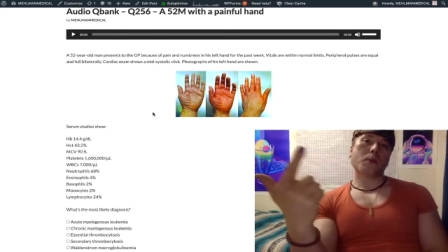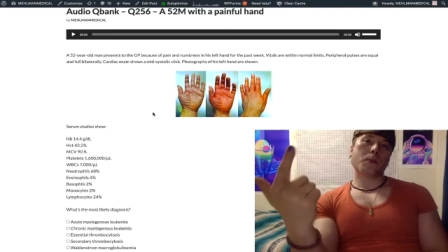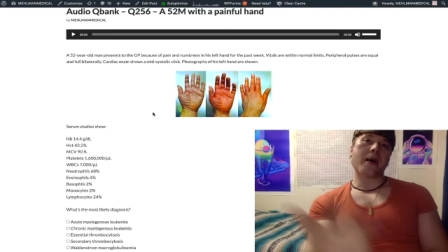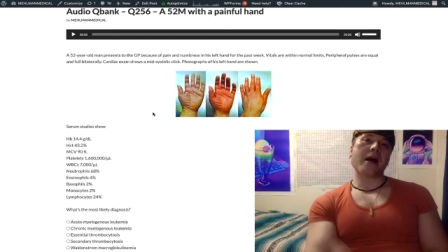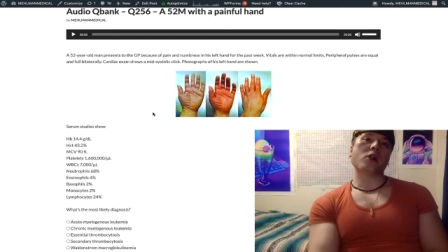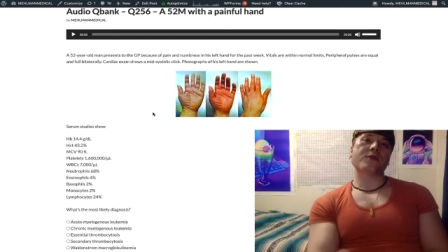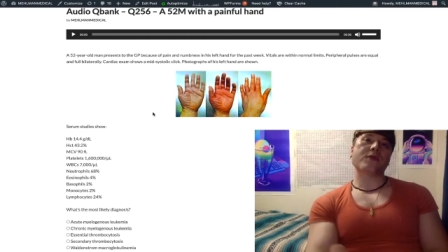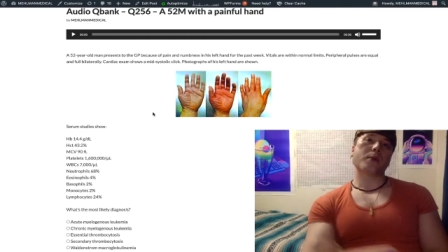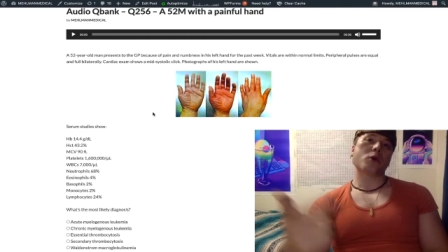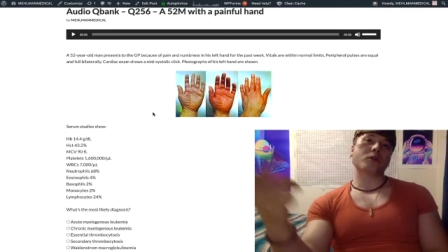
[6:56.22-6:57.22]

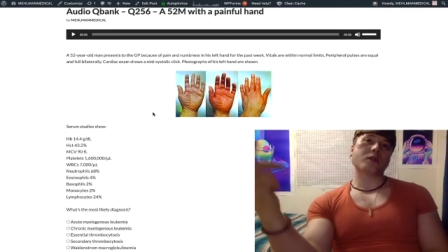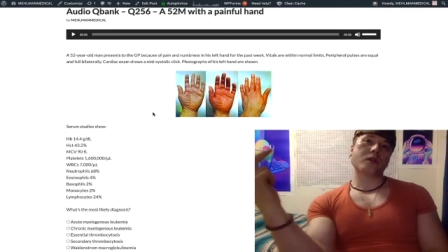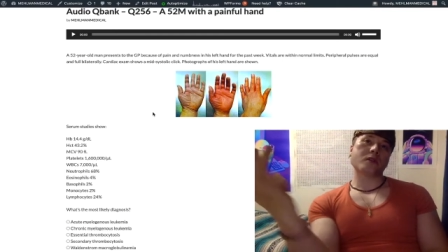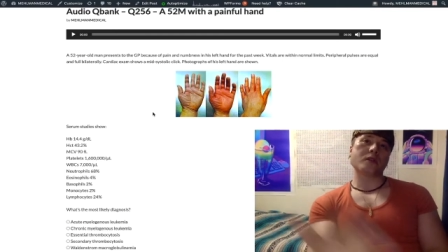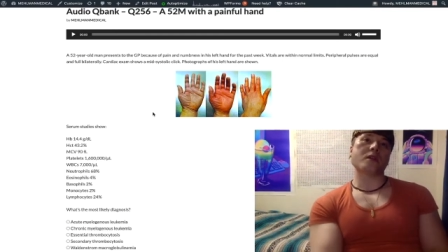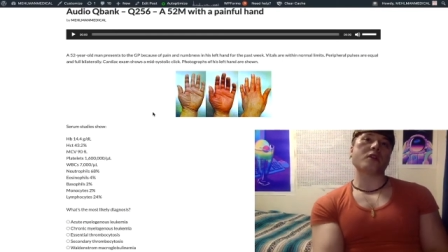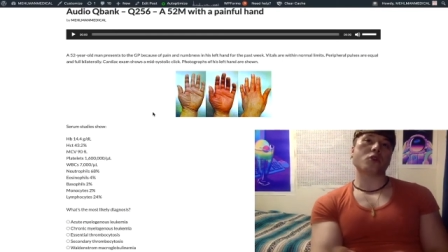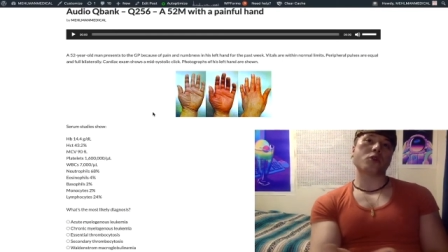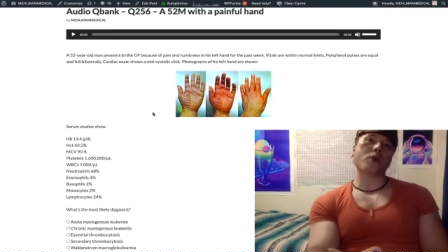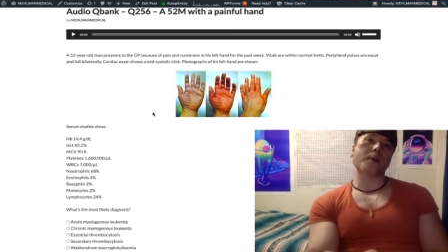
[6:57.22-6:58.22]
myelofibrosis,
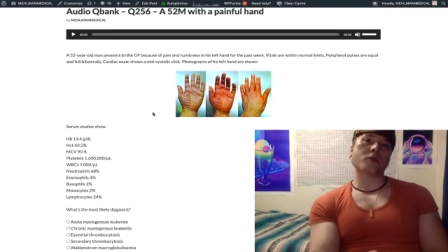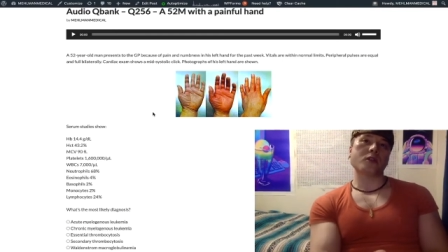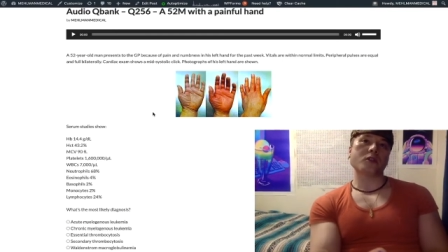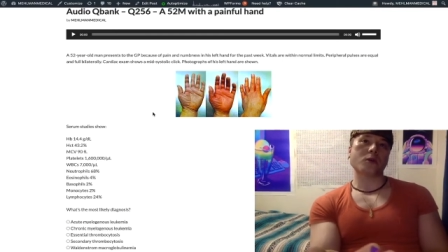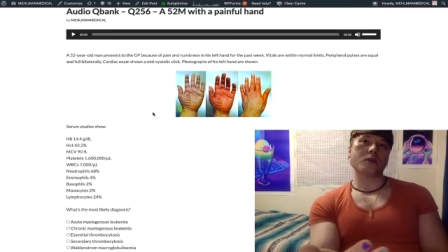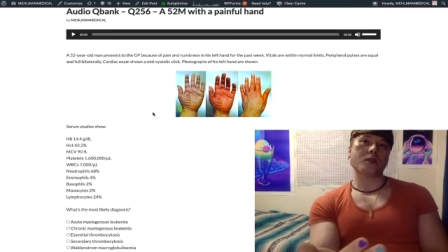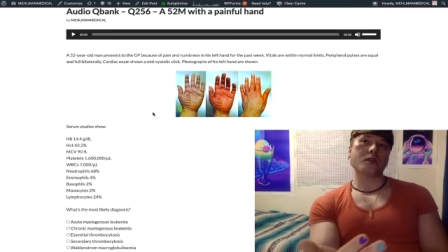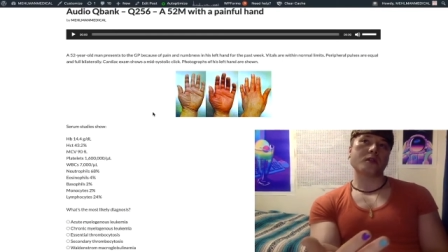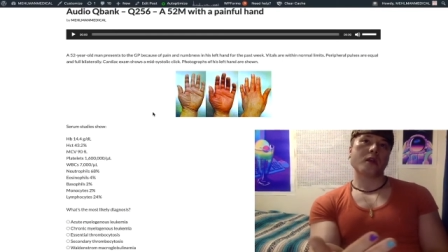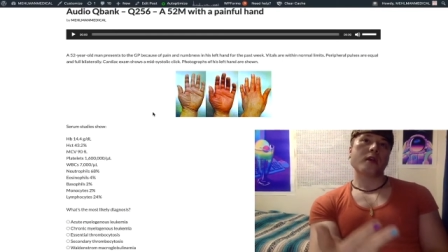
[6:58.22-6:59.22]
essential
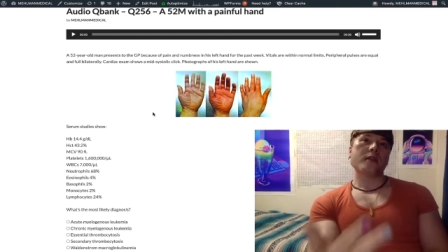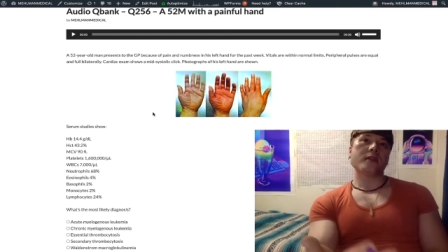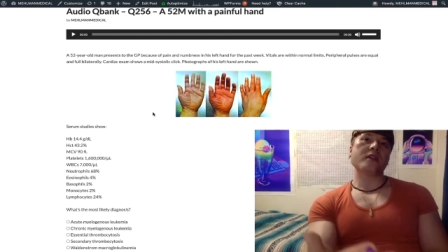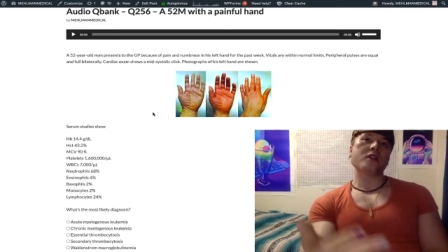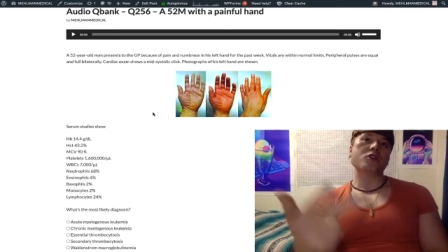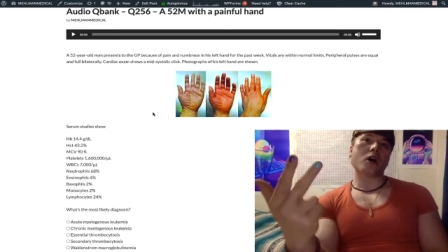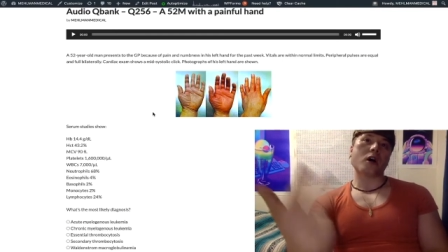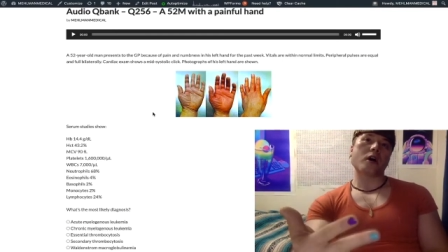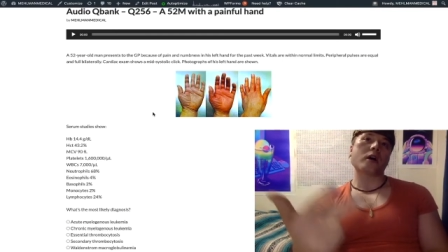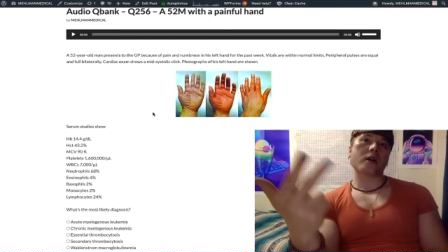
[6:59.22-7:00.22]
thrombocytosis, these
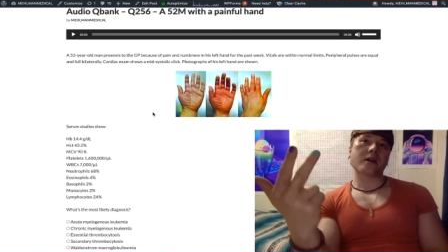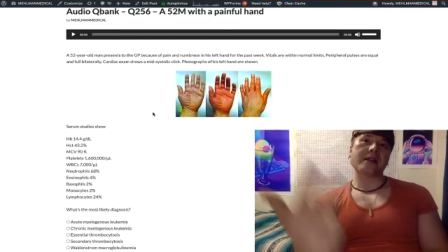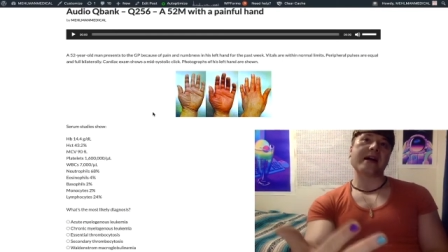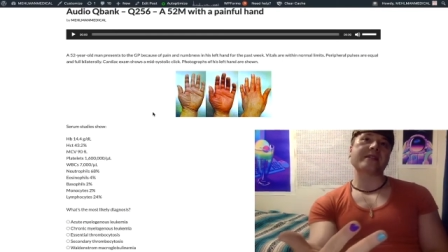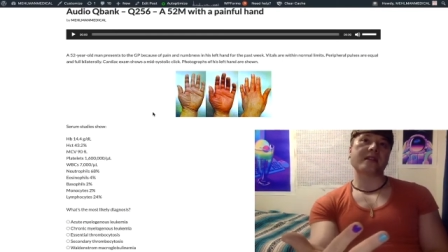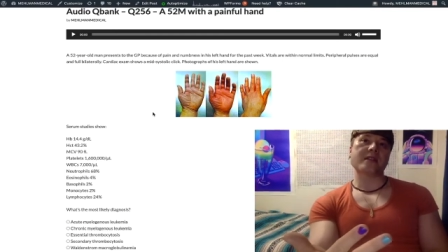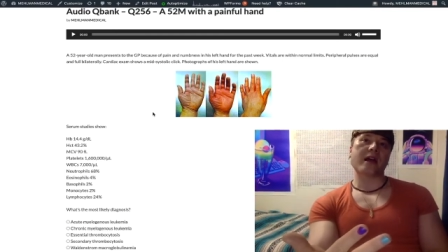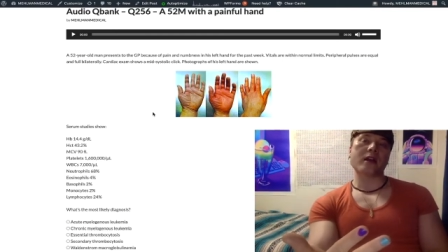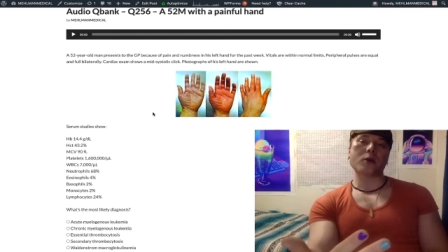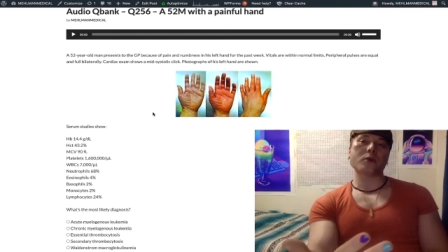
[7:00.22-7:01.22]
are classic
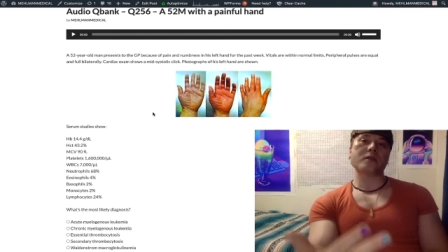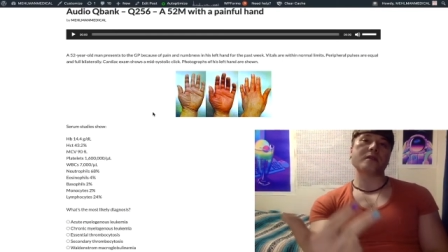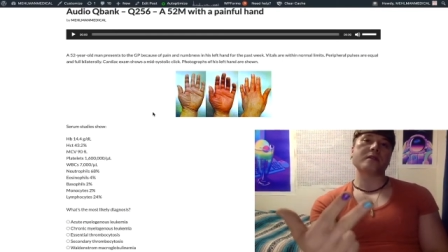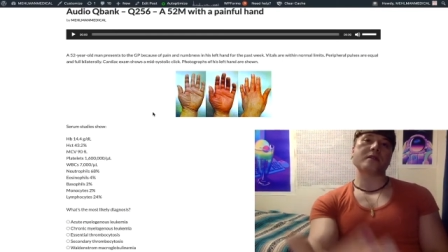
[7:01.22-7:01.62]
diagnoses